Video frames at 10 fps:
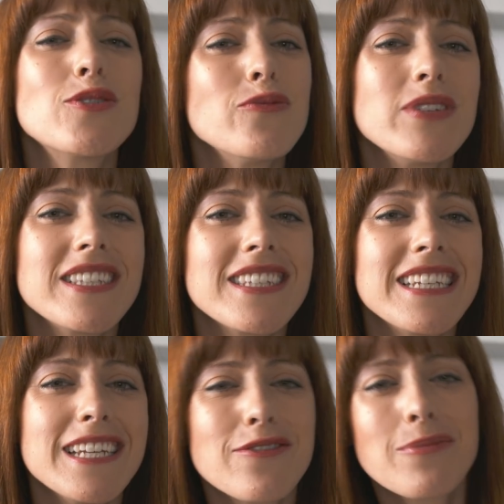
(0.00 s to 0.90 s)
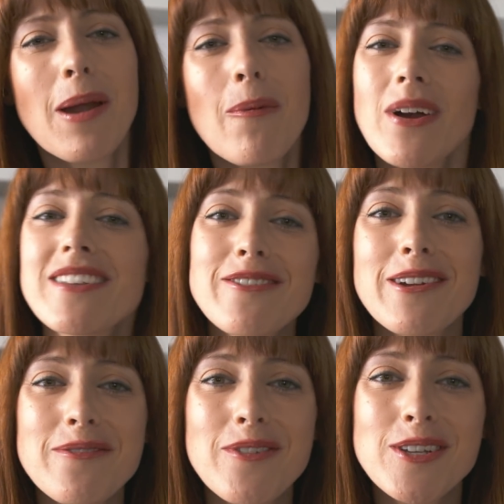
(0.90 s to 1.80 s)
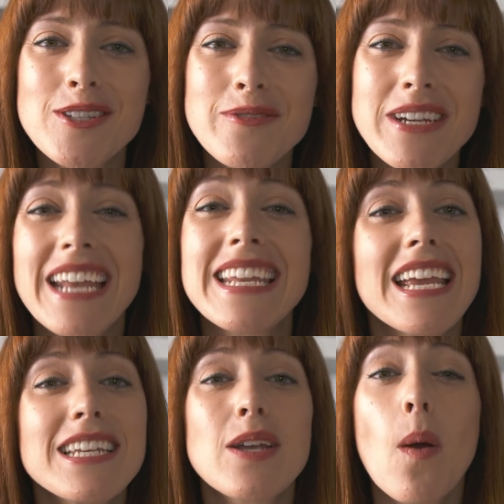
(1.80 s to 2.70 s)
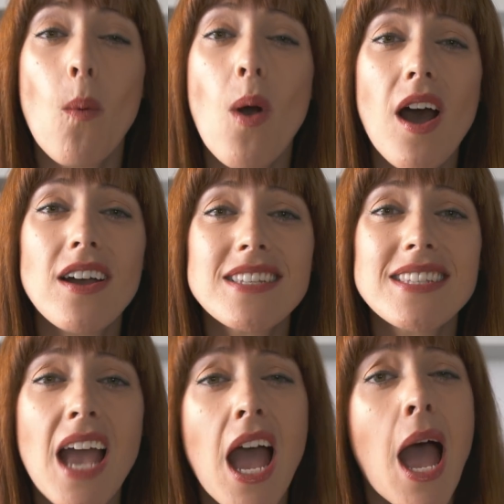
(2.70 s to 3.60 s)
to recently for my 1-year anniversary, and it was